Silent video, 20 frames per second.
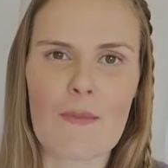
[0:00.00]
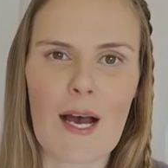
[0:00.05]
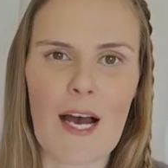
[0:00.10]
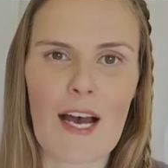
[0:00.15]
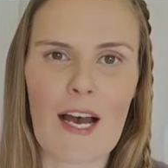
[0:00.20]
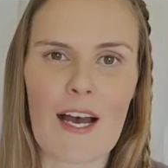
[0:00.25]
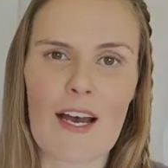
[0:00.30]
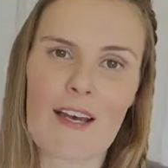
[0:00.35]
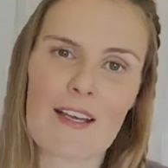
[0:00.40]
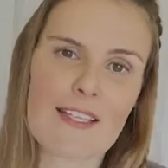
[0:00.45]

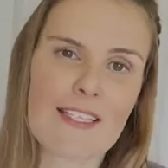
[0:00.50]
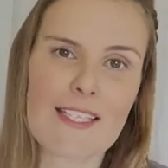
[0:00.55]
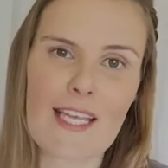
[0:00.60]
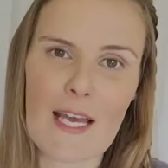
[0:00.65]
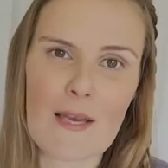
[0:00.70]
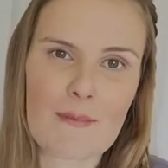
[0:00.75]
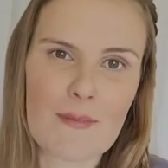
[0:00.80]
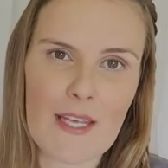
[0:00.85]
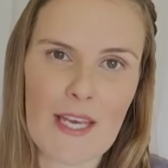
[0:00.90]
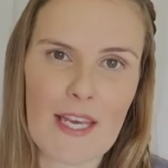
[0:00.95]
But uh,
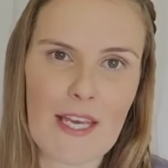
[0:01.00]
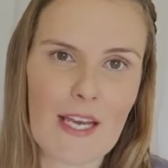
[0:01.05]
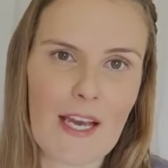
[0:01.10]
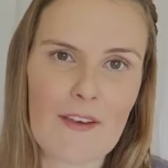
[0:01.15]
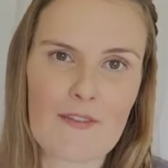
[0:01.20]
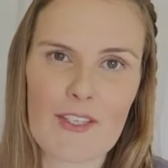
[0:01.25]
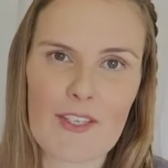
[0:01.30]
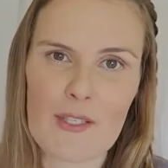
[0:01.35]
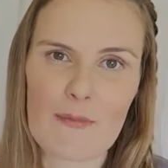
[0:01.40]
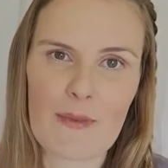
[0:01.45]
same thing,
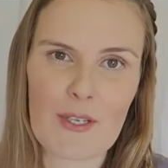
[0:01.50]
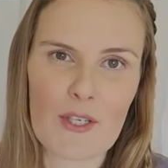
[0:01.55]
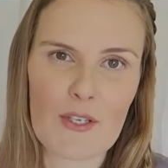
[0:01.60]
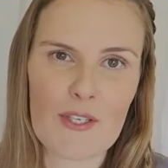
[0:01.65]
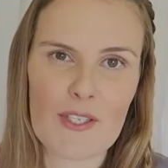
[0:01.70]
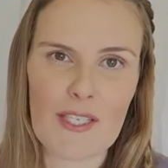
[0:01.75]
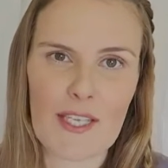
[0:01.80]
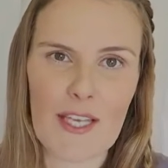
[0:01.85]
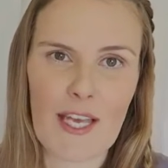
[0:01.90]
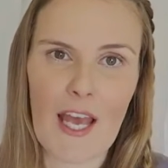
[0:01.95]
I've just been
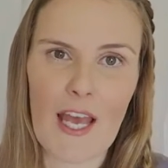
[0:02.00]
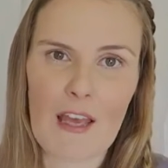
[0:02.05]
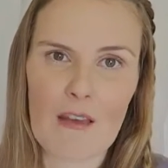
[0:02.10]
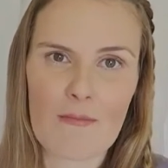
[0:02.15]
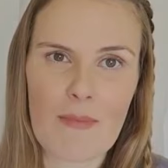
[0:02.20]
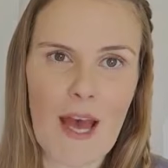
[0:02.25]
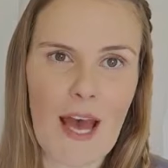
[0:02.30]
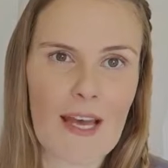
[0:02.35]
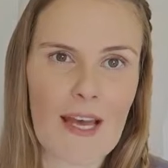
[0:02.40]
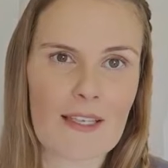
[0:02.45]
using
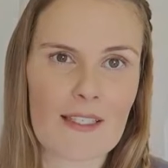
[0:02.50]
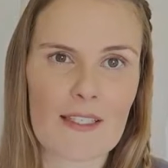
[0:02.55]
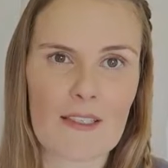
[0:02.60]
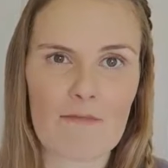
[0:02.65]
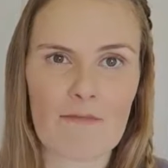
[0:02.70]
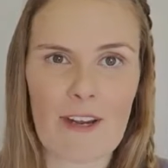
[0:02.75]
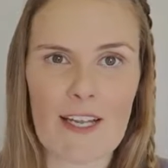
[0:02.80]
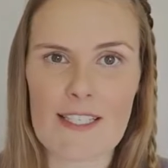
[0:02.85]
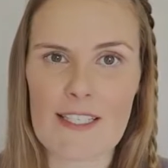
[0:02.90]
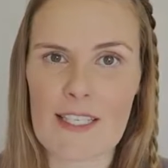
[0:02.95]
heat packs
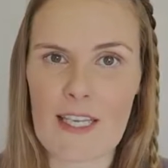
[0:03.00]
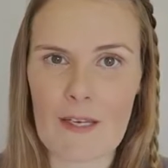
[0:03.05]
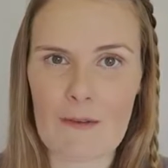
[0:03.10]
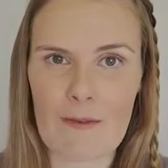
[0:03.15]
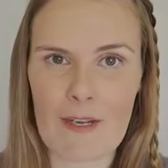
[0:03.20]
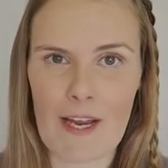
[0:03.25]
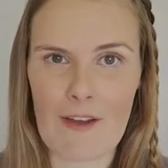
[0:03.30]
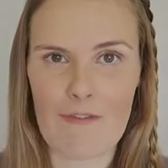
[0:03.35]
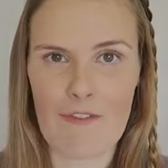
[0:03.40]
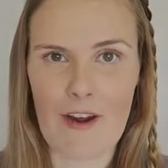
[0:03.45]
and resting
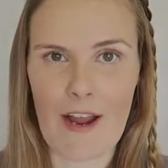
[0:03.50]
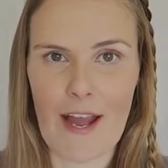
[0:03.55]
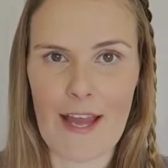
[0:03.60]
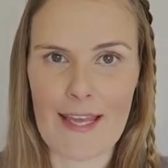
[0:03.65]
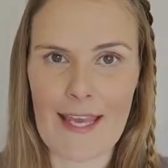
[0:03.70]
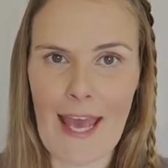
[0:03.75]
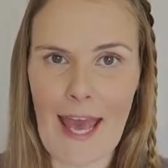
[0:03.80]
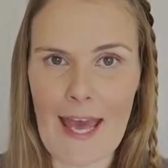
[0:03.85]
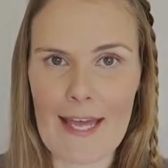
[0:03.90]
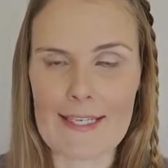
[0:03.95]
whenever I
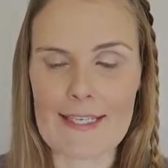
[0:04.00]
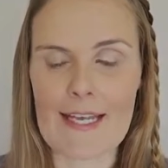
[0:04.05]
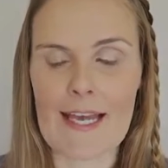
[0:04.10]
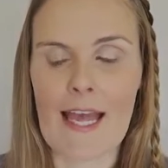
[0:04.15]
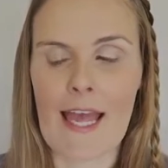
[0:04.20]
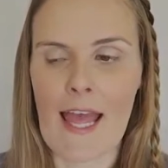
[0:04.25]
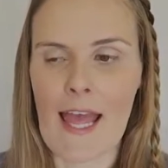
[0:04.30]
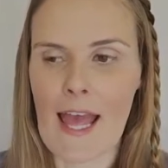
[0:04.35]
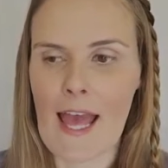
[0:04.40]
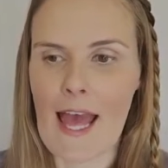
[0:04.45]
can.
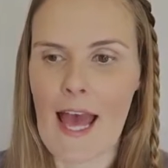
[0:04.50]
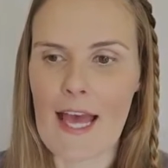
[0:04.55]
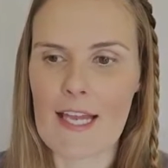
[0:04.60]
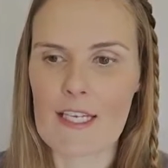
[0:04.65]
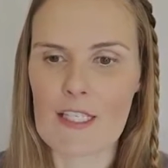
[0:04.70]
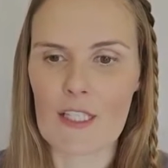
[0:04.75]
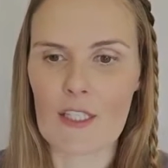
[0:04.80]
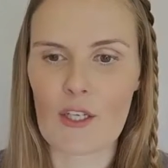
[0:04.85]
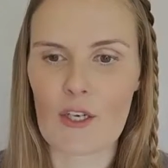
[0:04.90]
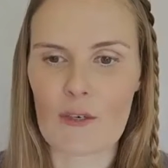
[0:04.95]

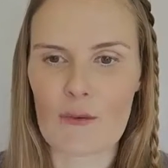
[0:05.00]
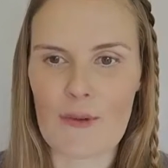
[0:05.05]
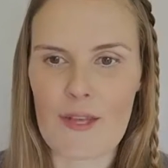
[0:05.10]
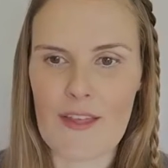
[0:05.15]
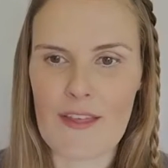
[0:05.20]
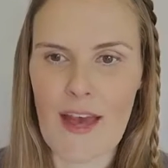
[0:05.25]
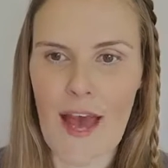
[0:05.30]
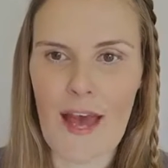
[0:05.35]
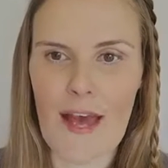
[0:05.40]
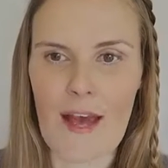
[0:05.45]
And along
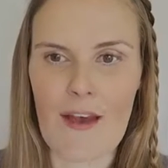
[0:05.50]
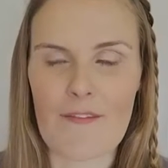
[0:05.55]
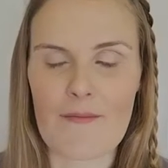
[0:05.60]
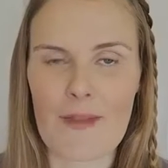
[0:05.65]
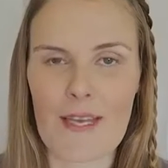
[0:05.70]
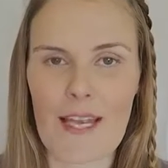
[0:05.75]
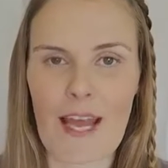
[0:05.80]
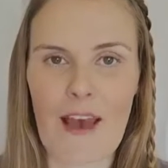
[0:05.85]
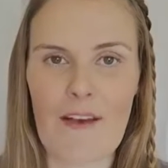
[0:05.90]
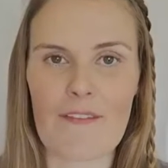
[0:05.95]
with that, I've
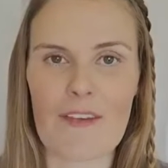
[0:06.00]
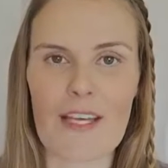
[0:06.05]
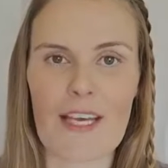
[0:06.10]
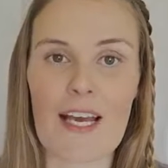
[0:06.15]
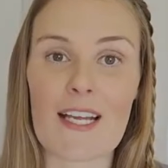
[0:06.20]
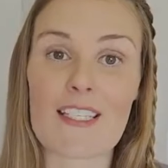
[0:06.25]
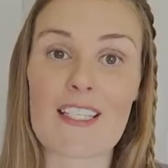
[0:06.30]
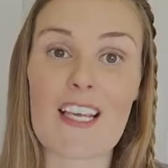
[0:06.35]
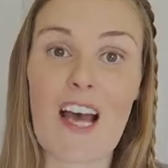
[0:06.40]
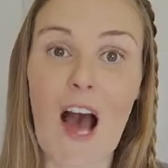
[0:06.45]
been having
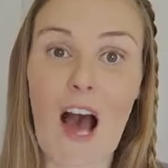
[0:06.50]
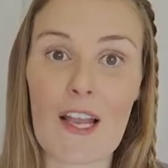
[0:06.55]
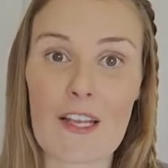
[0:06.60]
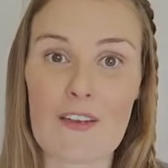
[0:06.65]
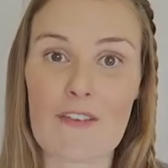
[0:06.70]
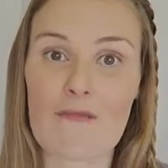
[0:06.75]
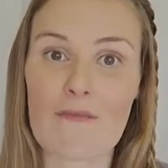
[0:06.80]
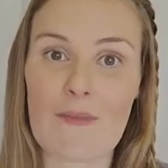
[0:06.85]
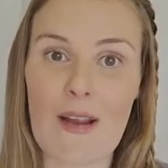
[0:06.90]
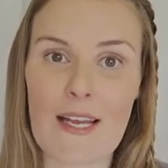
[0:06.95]
a ton
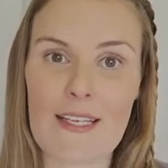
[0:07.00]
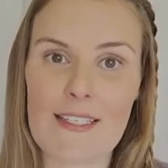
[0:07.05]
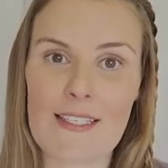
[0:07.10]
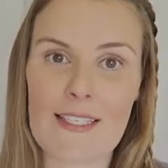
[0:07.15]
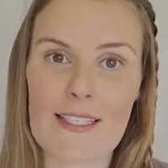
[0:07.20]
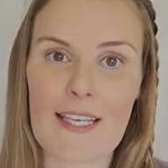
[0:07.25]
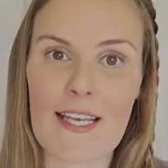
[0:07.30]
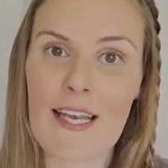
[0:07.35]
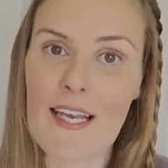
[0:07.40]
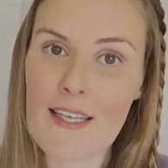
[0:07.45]
of
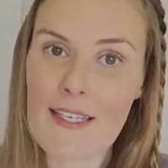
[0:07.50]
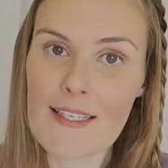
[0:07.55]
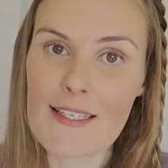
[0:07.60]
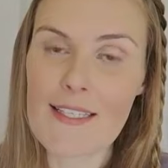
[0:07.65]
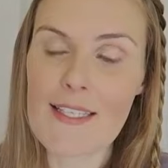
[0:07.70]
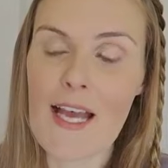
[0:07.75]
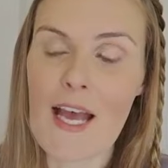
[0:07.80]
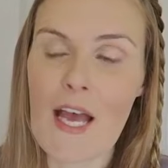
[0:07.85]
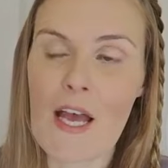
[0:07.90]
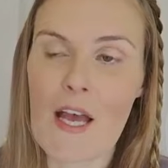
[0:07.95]
Braxton
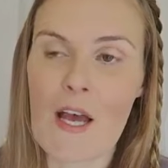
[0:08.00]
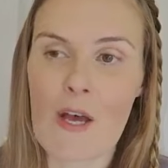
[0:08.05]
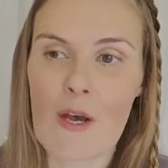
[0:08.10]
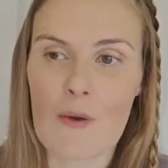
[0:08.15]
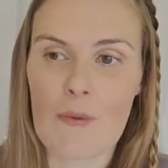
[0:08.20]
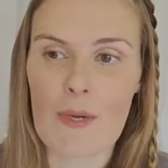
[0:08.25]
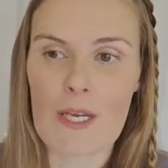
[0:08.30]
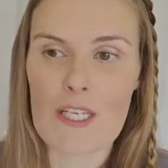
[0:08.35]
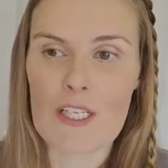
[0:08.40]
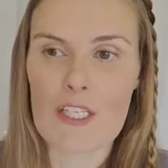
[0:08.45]
Hicks,
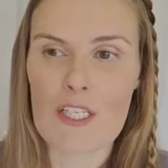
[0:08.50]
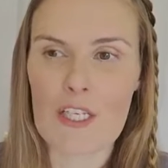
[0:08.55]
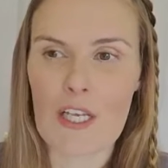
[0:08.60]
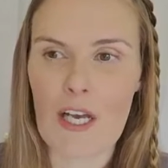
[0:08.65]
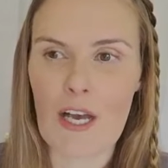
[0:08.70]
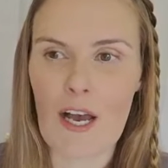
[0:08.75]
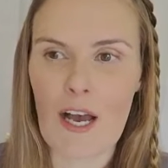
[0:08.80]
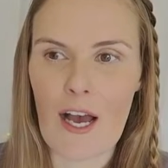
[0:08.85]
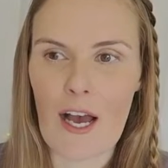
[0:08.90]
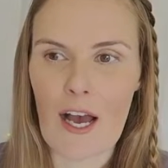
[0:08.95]
which
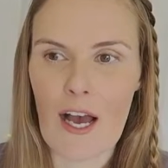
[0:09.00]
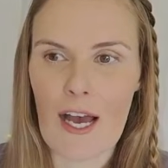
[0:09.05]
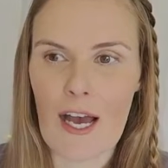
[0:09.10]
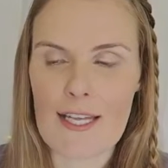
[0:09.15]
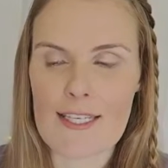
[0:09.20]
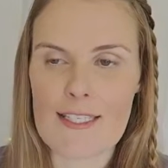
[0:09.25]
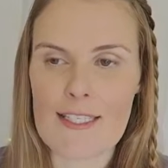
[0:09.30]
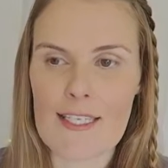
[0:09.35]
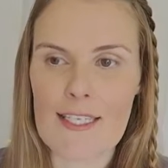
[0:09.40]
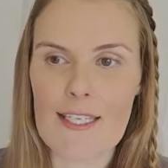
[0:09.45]

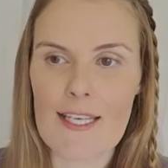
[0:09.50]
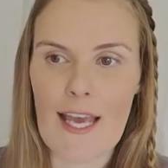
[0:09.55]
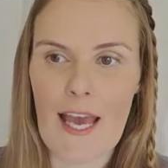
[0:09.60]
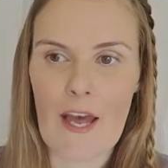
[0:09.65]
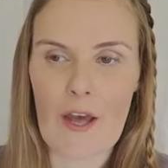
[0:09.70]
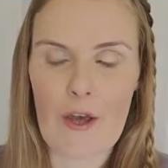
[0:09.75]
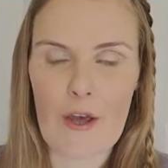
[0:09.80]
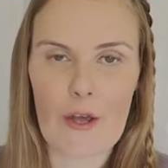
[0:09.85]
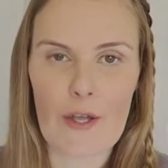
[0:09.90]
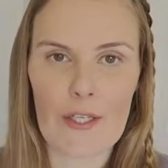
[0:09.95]
I did
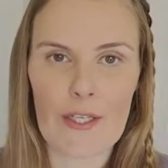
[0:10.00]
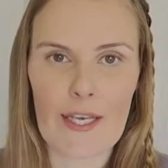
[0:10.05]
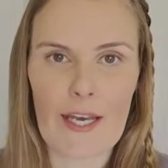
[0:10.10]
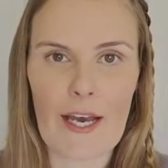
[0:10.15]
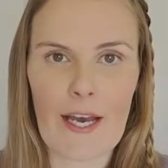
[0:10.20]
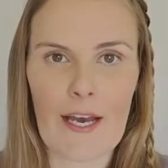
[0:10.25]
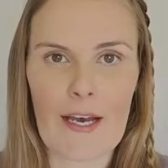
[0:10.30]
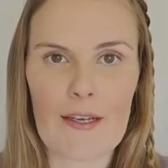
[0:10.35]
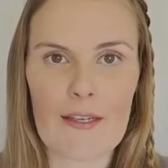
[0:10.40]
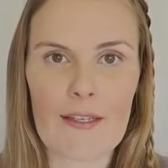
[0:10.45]
get
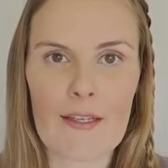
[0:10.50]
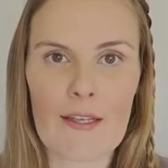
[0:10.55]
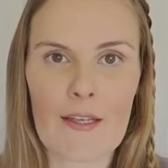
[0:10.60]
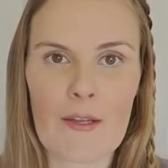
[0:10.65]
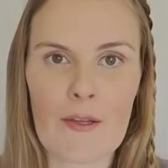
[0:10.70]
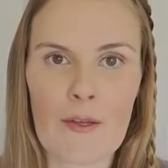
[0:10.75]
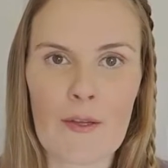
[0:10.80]
earlier